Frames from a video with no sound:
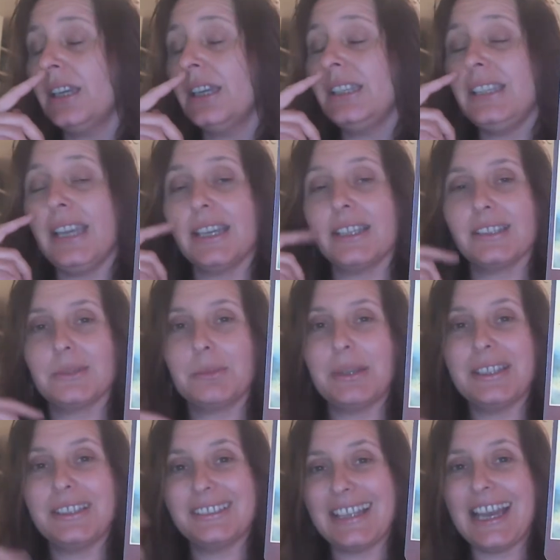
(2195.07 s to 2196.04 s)
Yes,
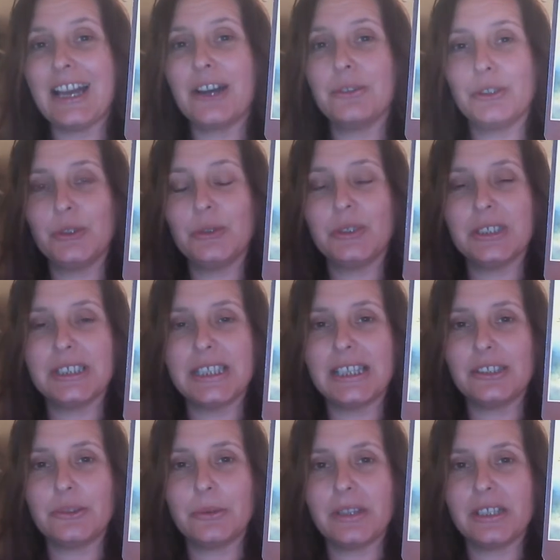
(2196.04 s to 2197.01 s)
because how you
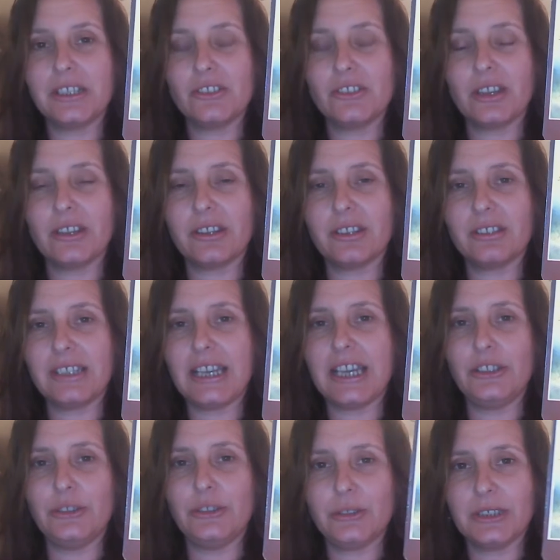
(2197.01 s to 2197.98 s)
connect with each other and how
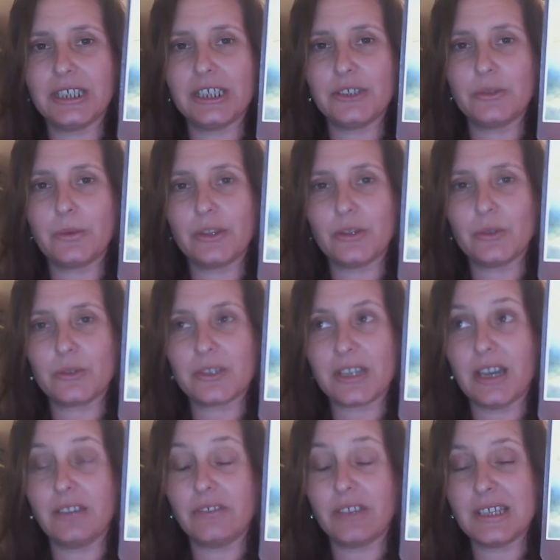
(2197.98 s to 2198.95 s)
you connect with
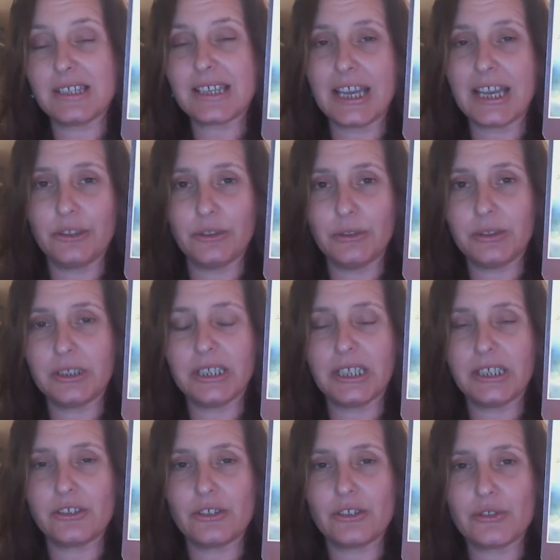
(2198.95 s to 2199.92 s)
yourself is how you
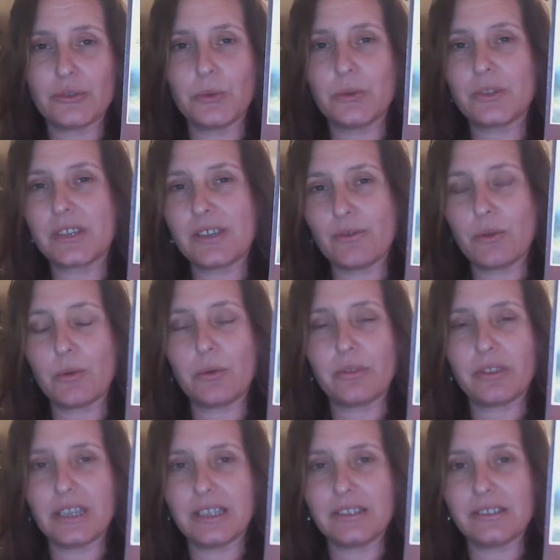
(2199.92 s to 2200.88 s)
connect to source if all
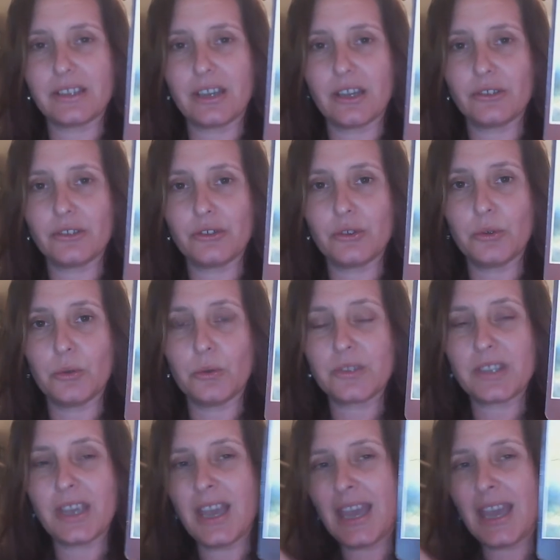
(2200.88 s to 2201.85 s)
things are
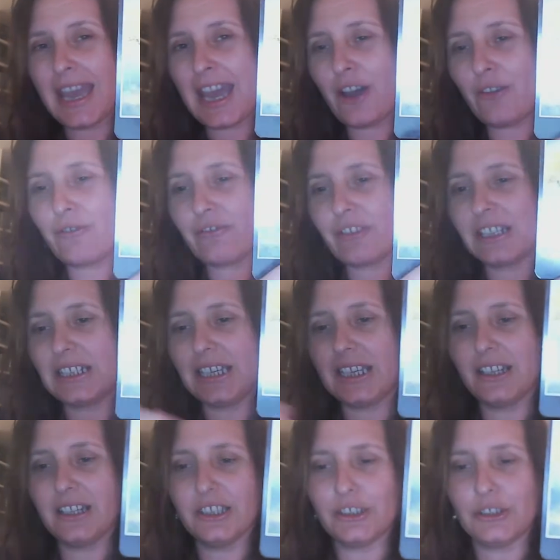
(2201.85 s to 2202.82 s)
source. How
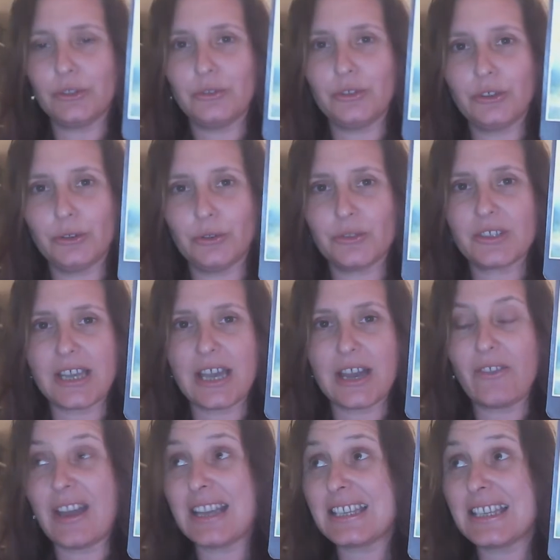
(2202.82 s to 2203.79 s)
friendly are you to
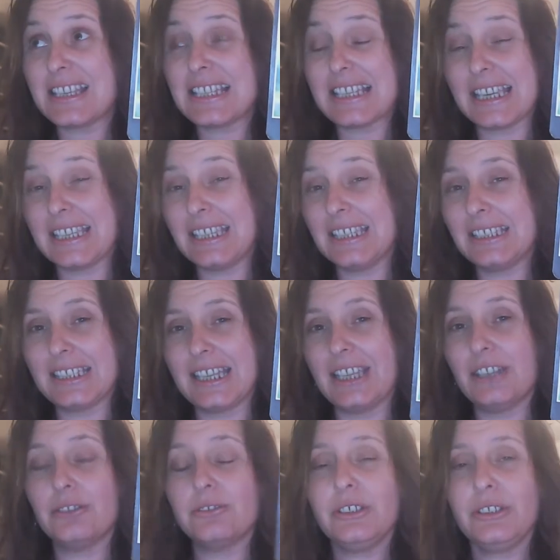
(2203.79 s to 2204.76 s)
yourself? Has it taken an
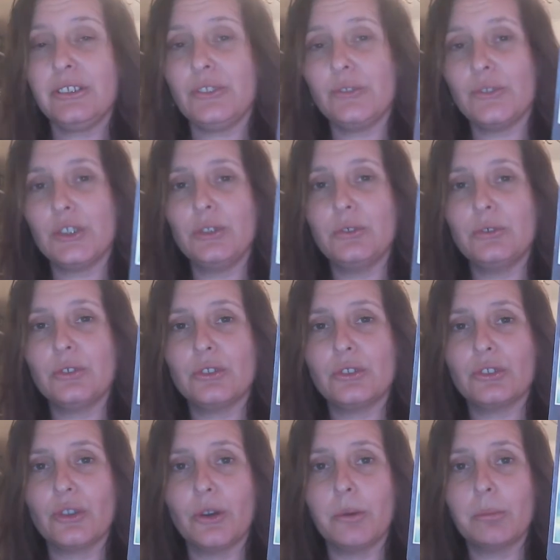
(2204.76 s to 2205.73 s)
illness for you to
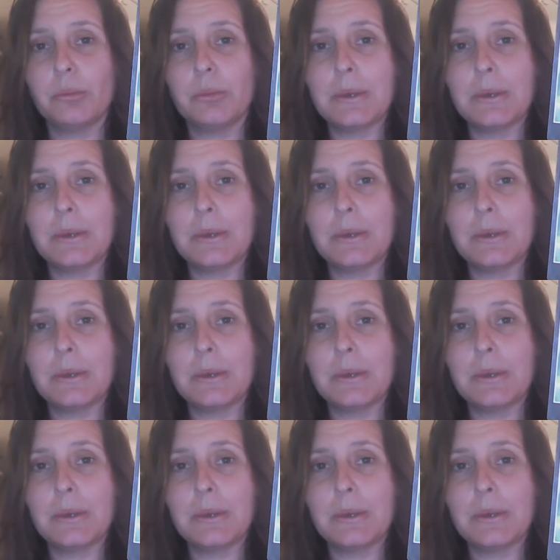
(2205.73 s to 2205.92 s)
stop?